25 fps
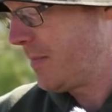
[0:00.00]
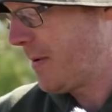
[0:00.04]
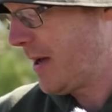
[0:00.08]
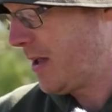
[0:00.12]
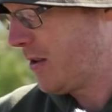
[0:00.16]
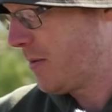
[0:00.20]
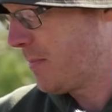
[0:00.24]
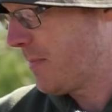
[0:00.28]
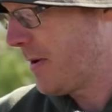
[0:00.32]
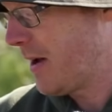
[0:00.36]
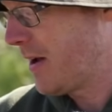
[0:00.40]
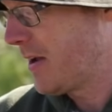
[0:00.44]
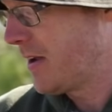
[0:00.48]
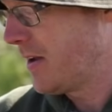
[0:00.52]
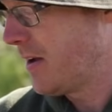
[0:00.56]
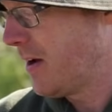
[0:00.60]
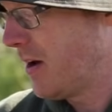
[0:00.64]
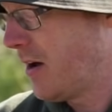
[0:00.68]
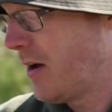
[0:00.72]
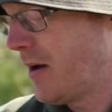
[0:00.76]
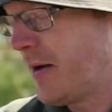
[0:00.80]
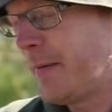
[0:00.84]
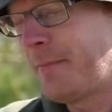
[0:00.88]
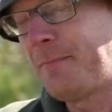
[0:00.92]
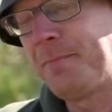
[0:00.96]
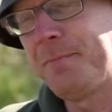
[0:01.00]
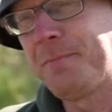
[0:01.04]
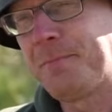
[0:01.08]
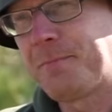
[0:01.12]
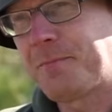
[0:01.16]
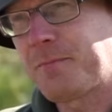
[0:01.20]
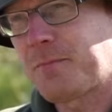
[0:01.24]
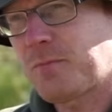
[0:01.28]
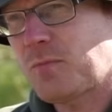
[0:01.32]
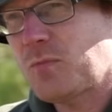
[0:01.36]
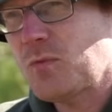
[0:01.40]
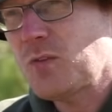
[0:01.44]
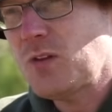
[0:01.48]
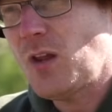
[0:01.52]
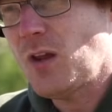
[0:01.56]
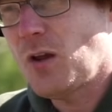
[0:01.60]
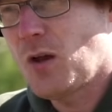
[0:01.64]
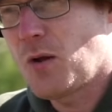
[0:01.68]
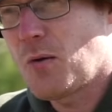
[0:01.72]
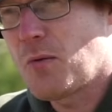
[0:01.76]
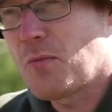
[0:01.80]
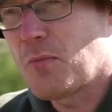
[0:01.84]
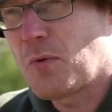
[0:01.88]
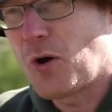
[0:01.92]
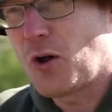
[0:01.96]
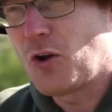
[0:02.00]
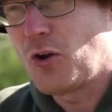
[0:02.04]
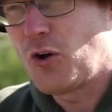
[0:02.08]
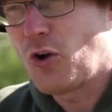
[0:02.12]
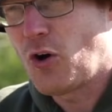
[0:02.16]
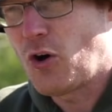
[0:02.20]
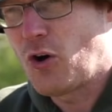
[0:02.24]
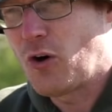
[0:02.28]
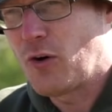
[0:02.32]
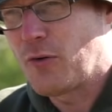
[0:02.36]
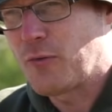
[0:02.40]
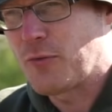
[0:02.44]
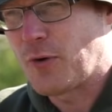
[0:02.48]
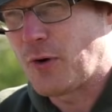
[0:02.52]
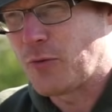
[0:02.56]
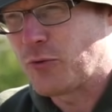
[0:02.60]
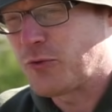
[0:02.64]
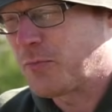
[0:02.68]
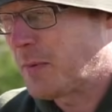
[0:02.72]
about the bait. I've